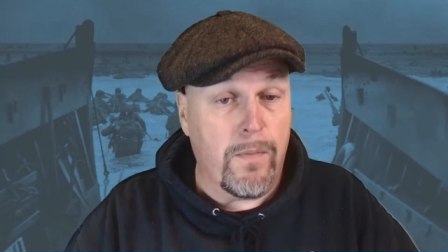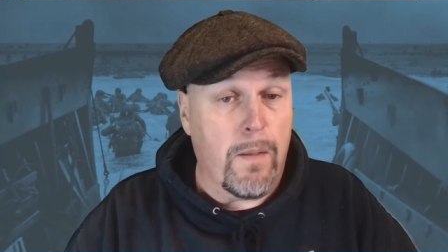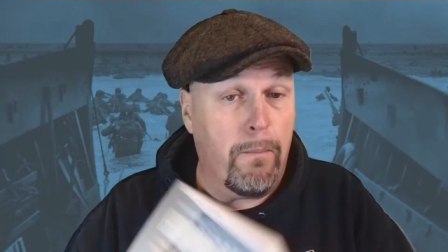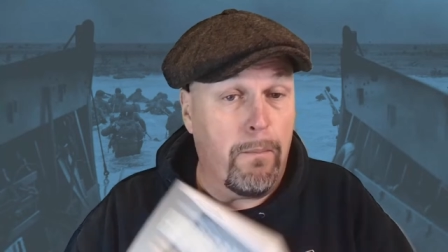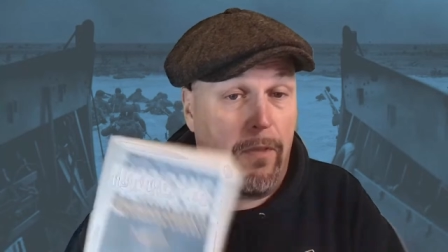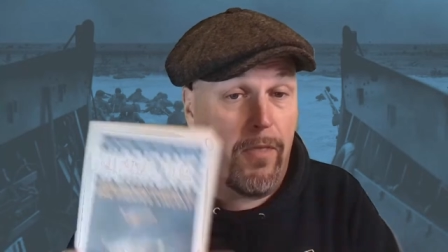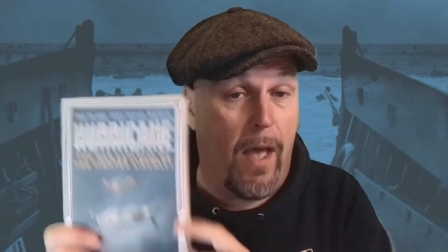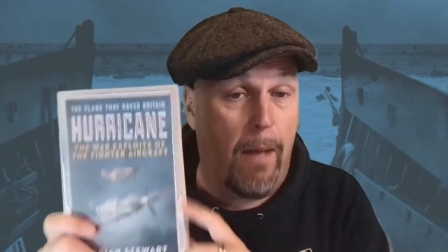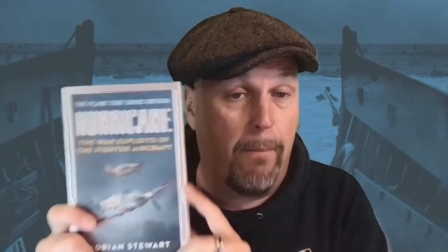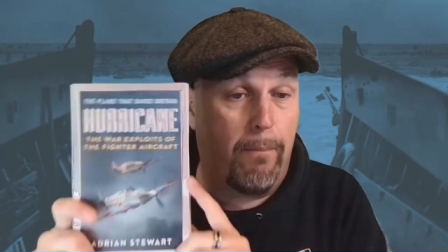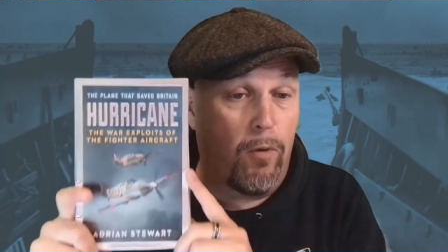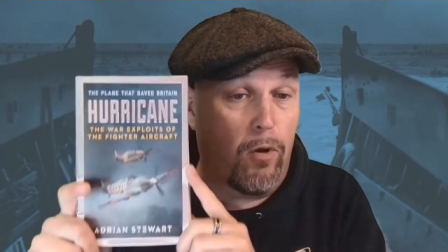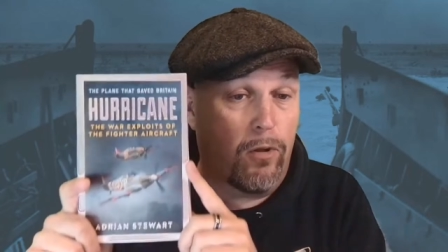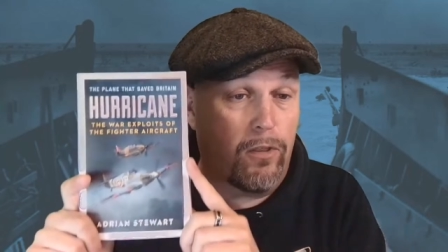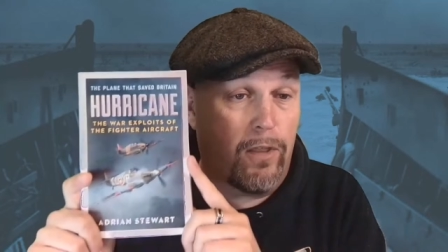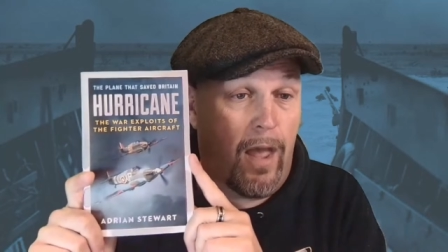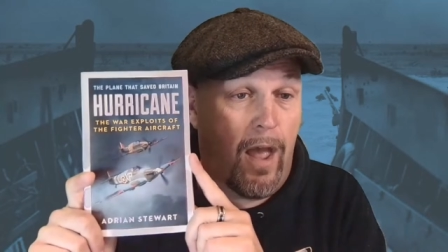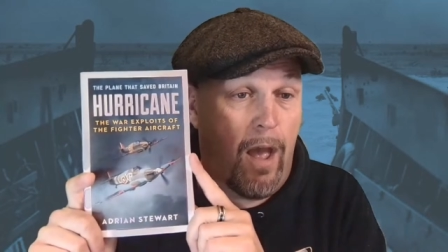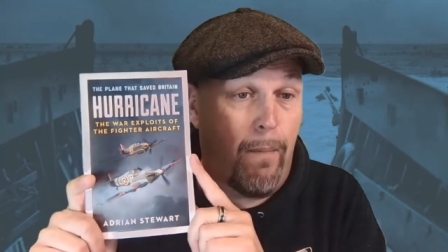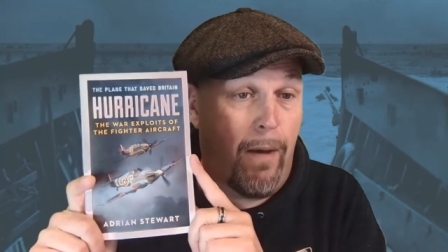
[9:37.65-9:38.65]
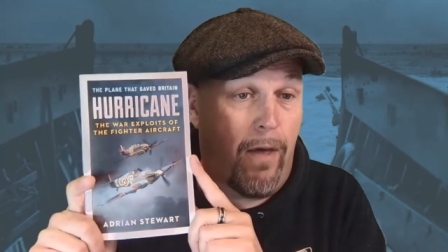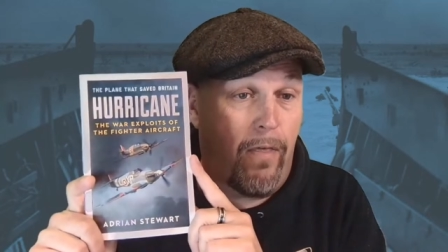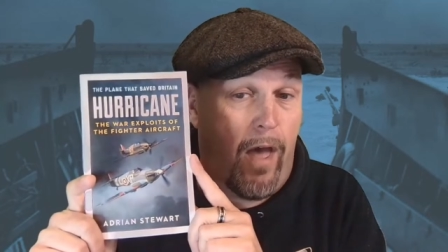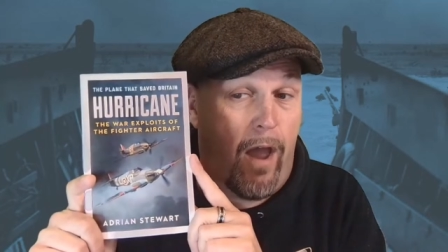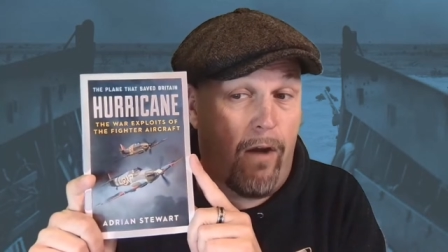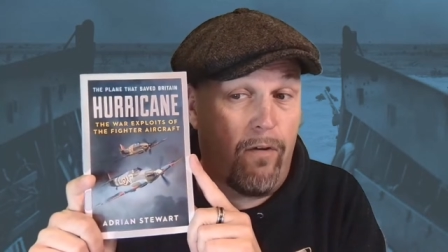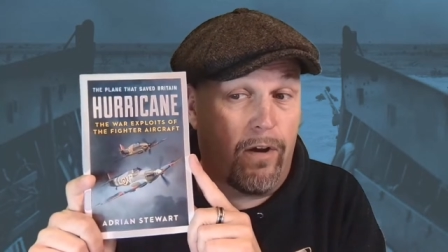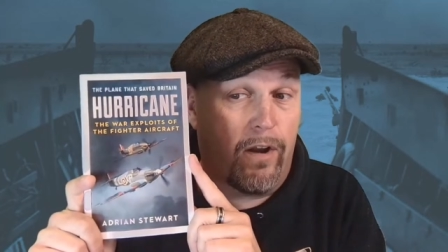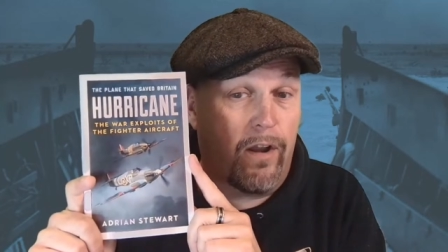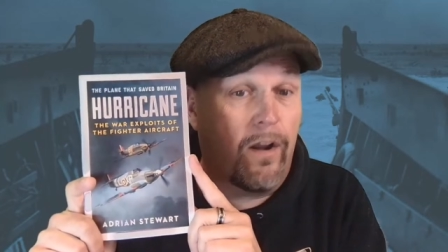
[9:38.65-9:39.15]
But that book there about the
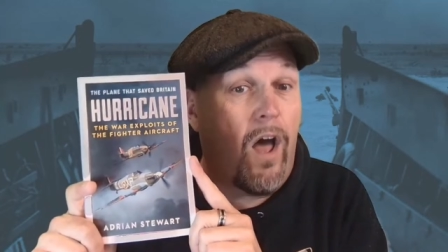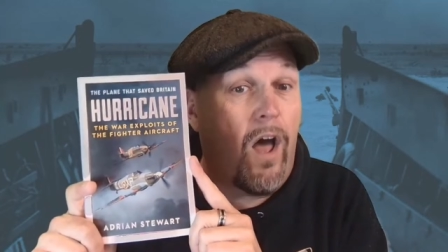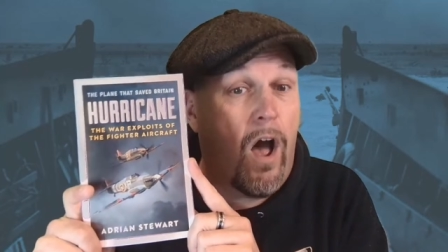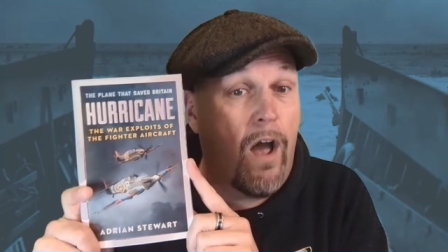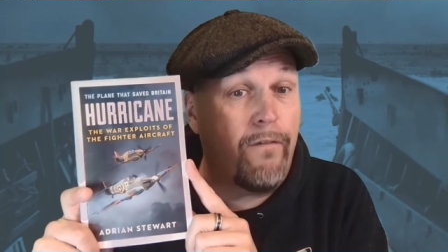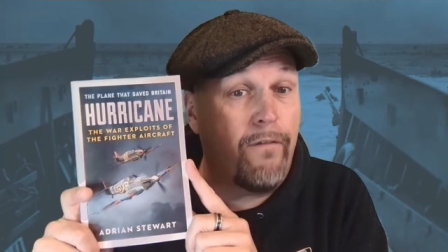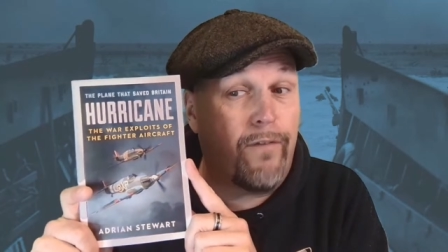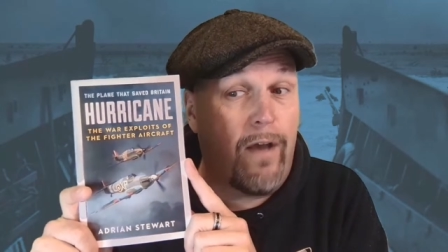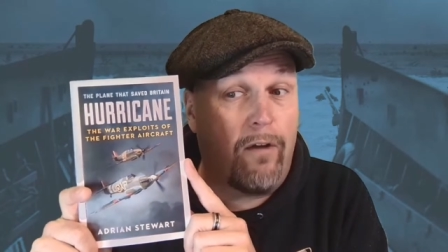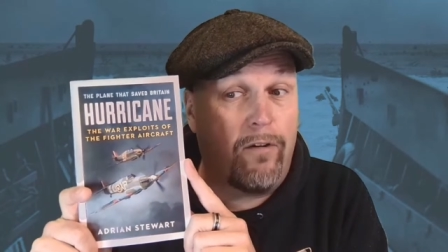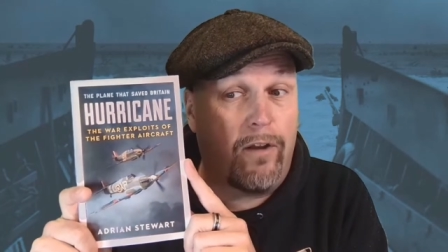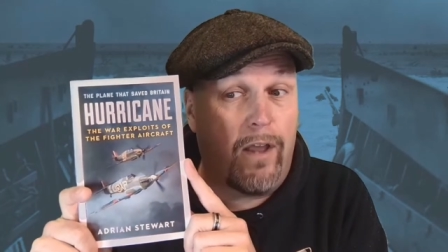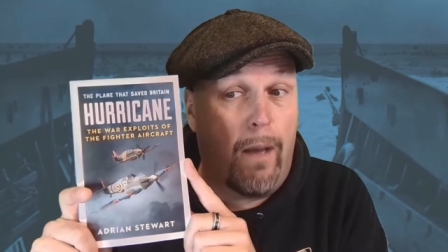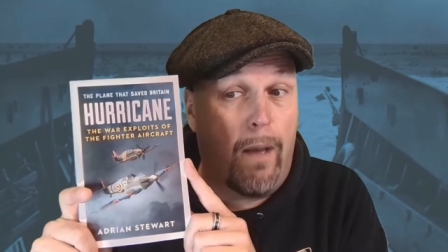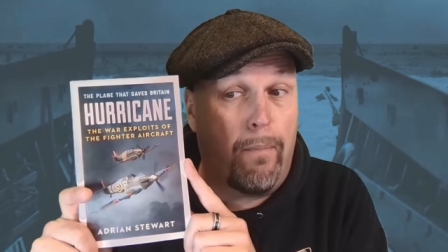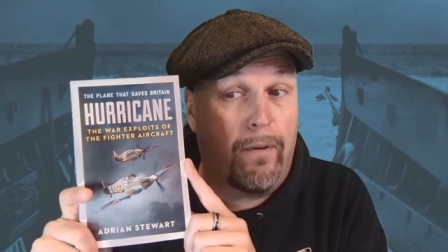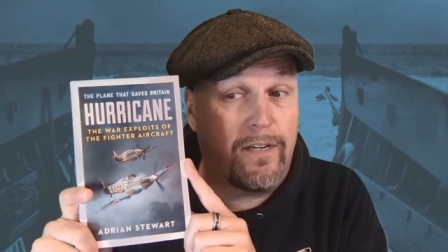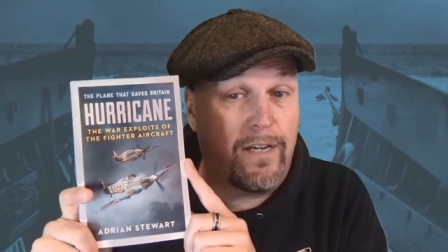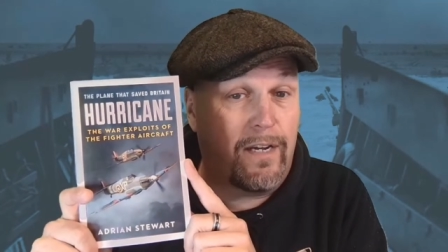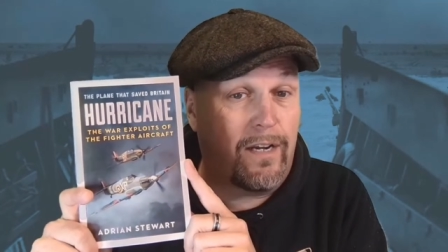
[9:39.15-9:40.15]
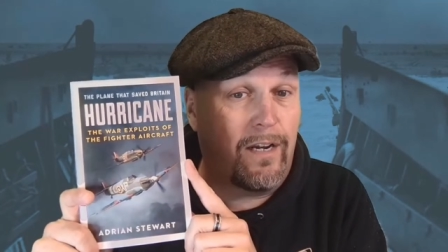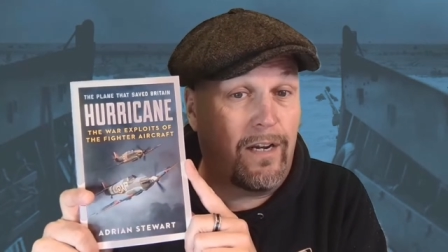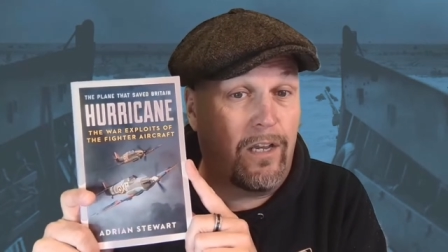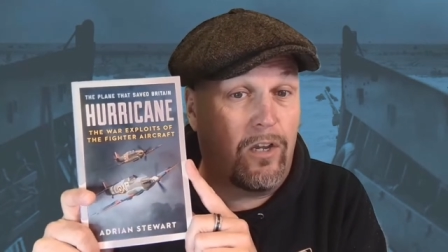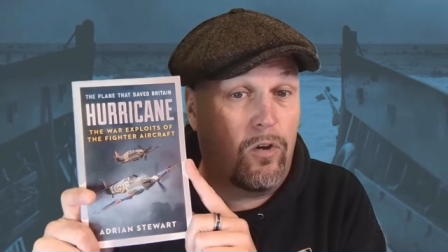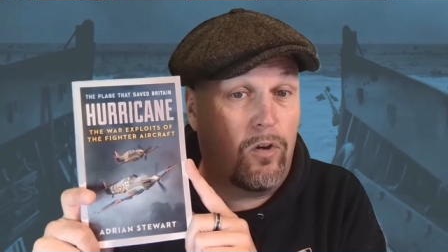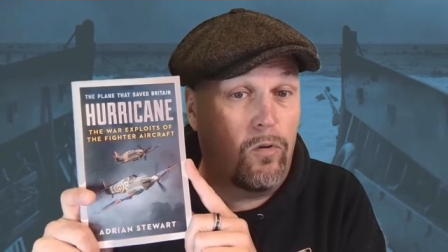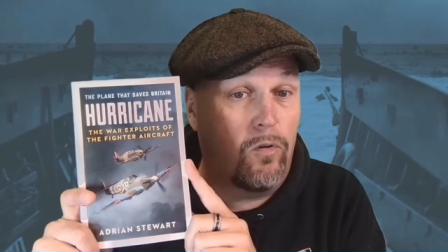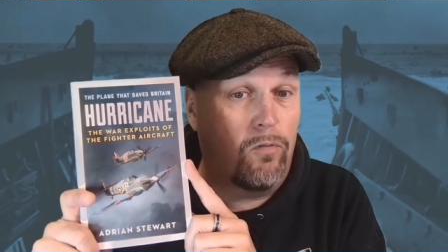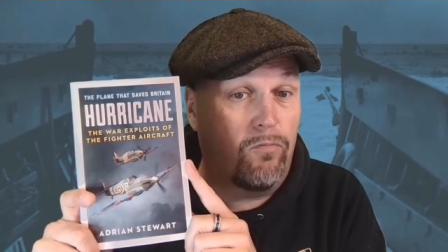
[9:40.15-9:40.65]
Hurricane, I found it a particularly
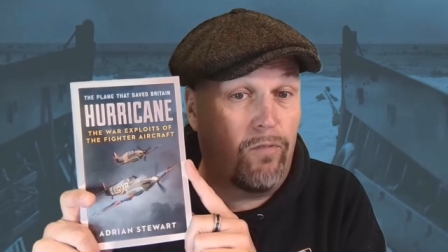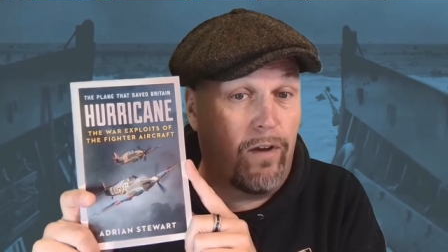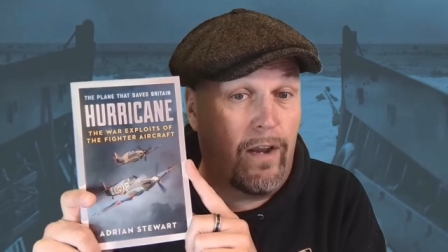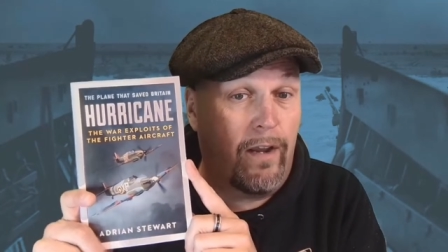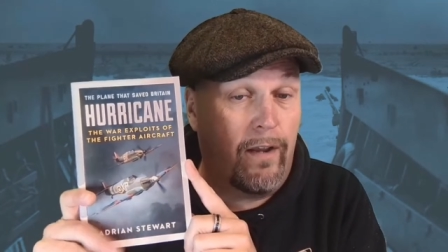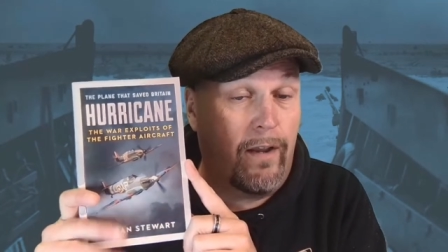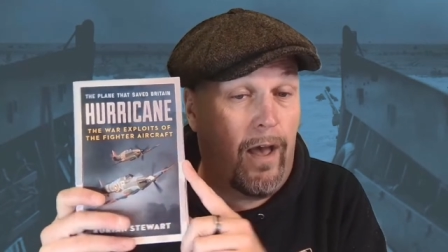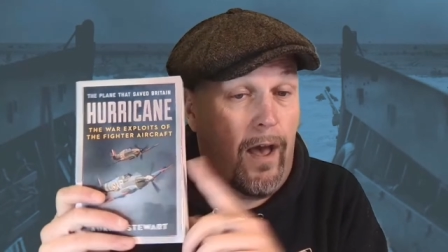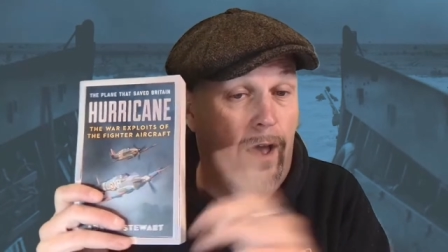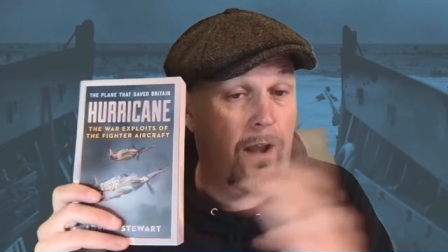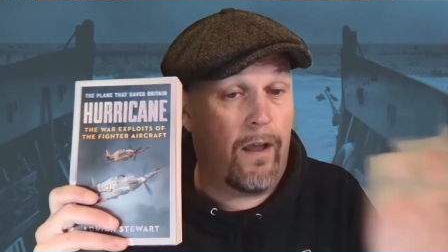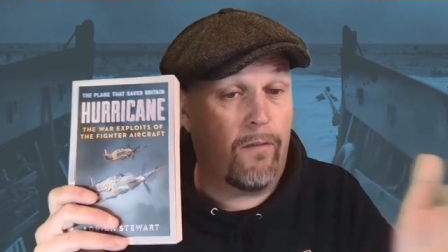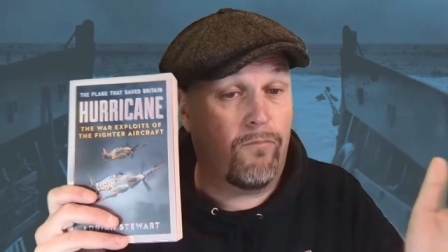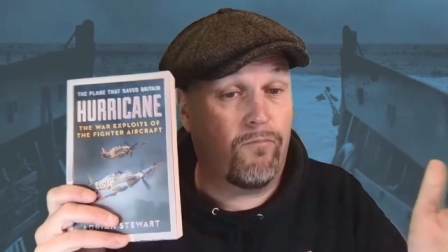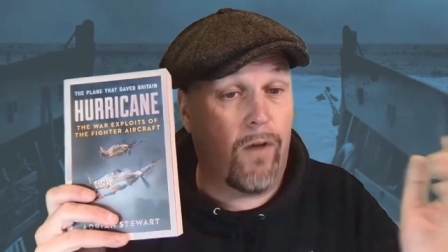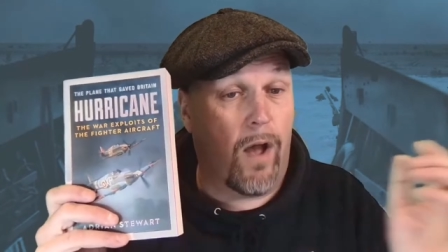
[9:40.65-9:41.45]
cool read, and I,